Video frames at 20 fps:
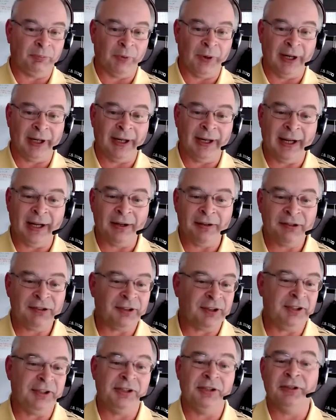Any
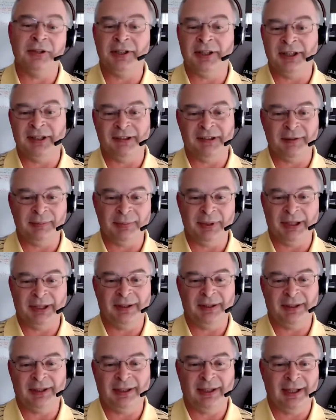type of computer
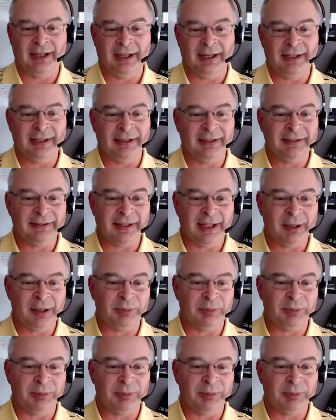security class.